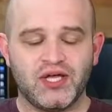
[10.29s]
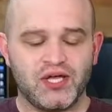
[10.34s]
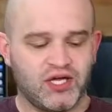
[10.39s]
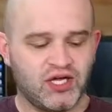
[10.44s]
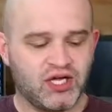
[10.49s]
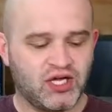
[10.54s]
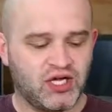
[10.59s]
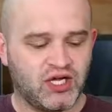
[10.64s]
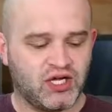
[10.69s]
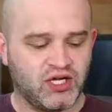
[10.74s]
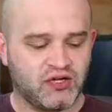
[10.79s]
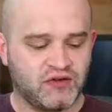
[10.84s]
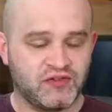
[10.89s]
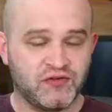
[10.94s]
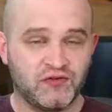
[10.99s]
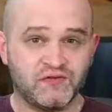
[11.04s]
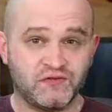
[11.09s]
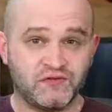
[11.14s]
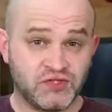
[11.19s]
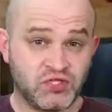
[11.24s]
the
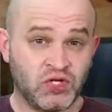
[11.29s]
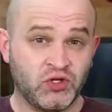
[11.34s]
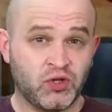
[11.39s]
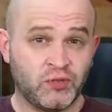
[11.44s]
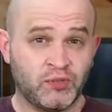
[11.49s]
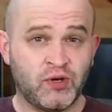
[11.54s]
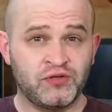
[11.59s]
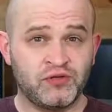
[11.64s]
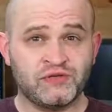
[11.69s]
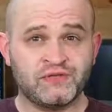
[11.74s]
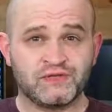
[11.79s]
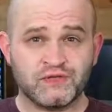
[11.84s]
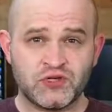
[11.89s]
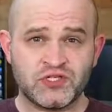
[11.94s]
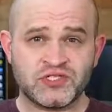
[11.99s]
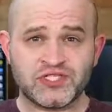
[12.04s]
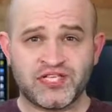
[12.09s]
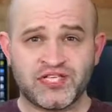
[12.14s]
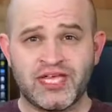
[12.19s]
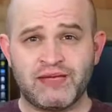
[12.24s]
solo mode, the
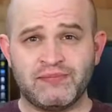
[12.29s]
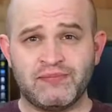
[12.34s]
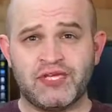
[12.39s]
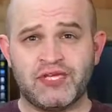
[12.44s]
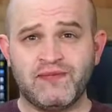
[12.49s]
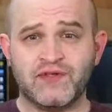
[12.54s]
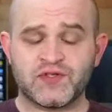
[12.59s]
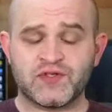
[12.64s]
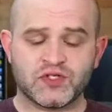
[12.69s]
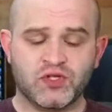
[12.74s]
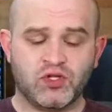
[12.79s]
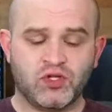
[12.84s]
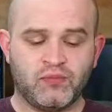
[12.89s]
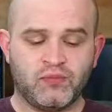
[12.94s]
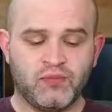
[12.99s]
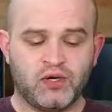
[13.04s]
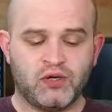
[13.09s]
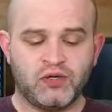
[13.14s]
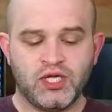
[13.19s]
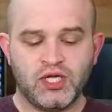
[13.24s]
first game in the solo
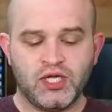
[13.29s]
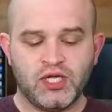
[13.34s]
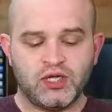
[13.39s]
mode.